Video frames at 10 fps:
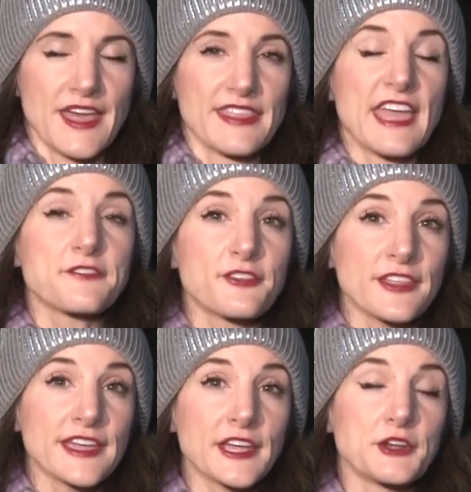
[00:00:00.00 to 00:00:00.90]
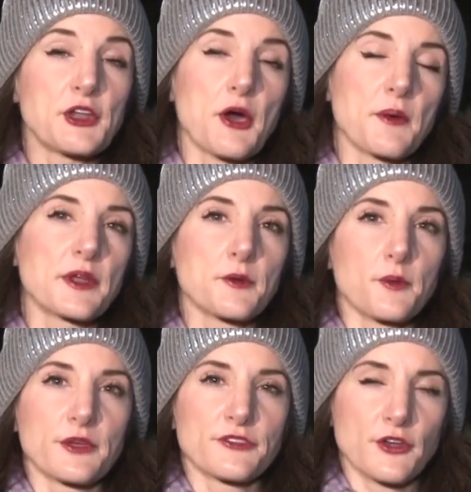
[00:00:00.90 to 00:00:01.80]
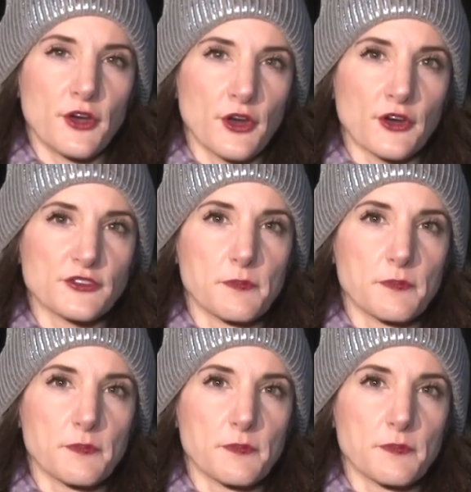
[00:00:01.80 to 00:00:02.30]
Thankfully, no one was hurt.